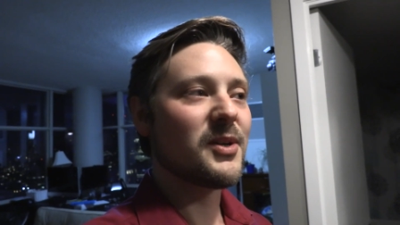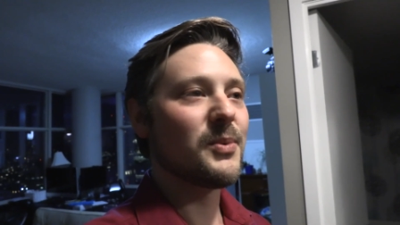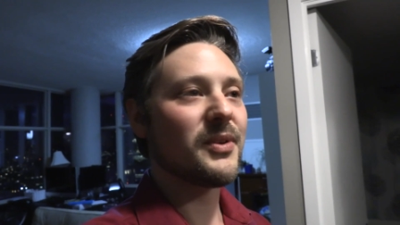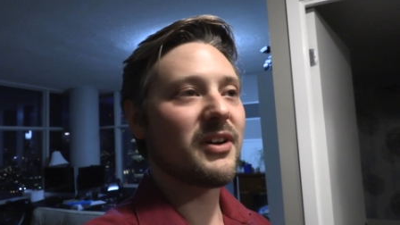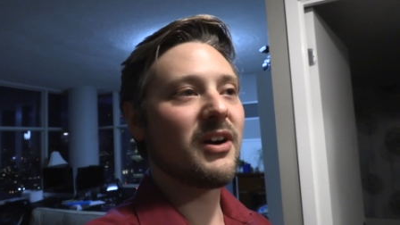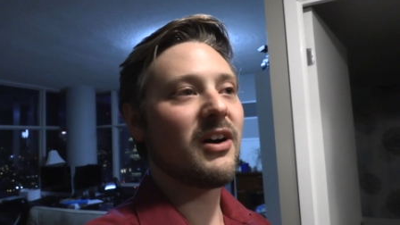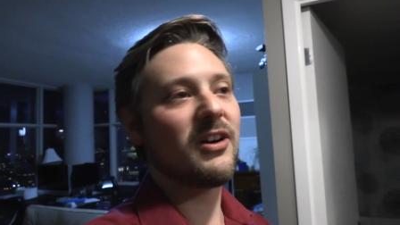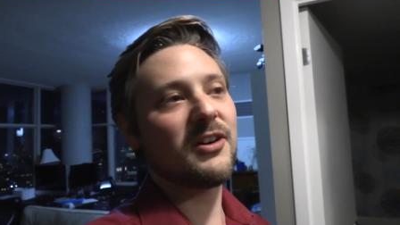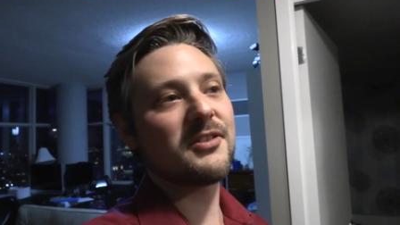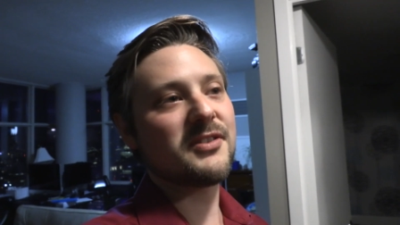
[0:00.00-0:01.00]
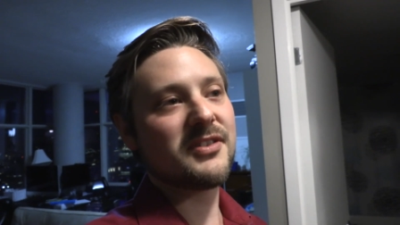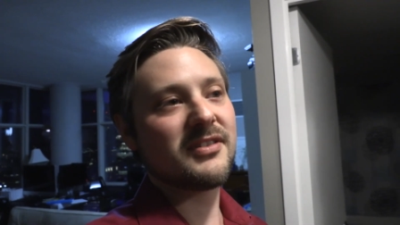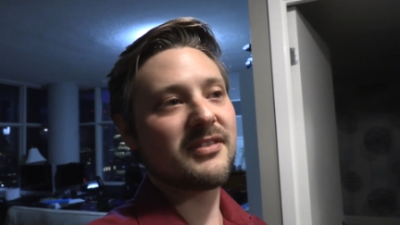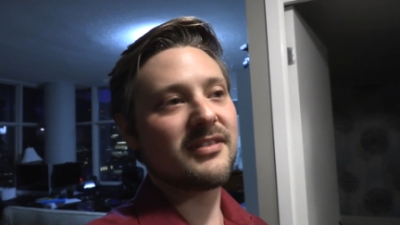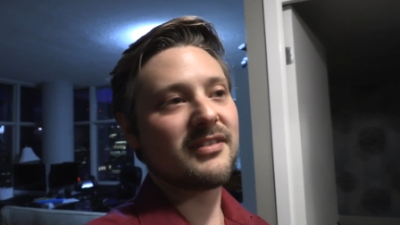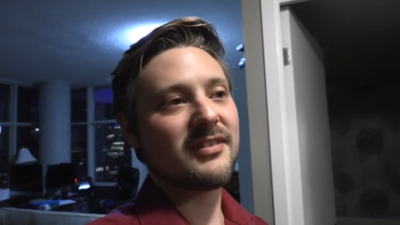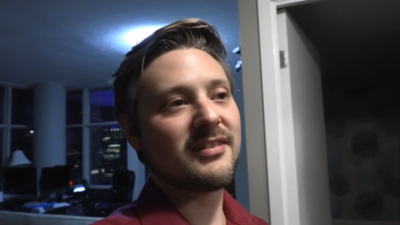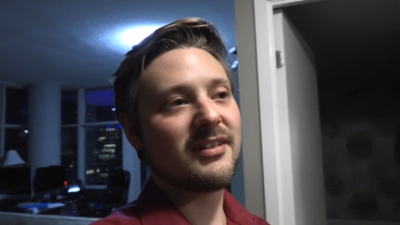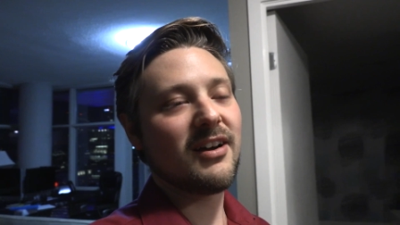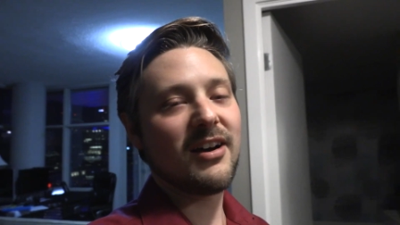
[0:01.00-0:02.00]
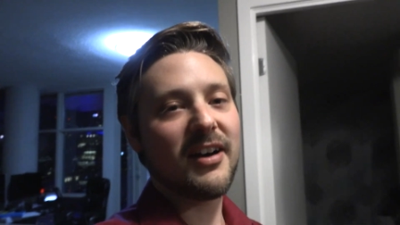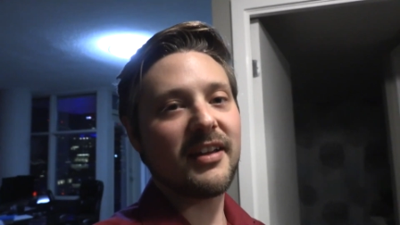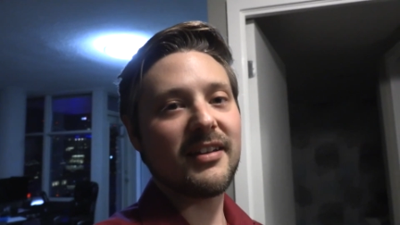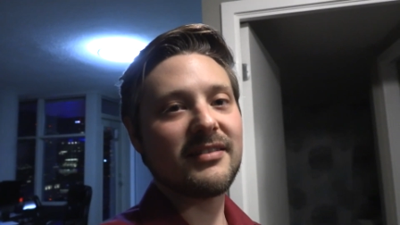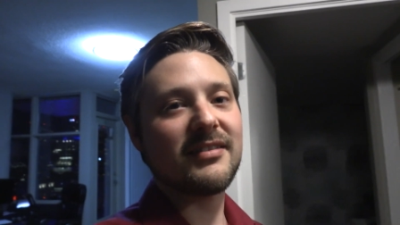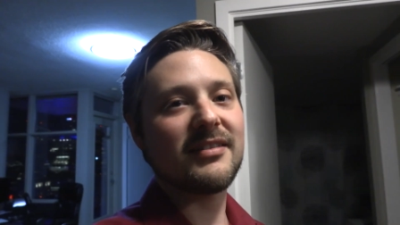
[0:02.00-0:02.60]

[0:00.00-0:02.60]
with cards on it,